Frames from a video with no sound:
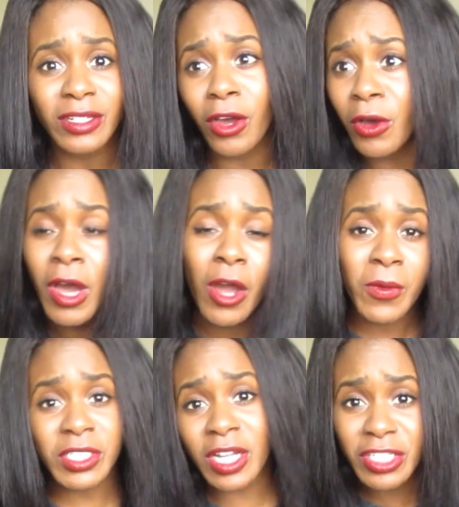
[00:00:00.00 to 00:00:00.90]
like, oh,
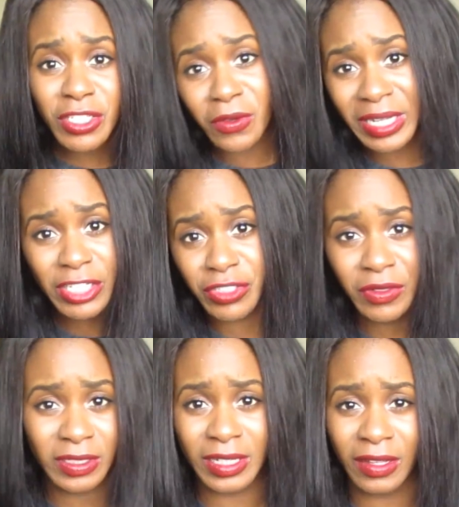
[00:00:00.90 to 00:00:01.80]
would you not just go
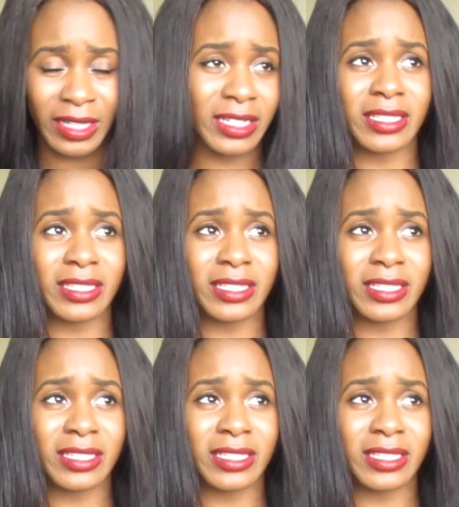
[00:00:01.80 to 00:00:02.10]
natural and all that?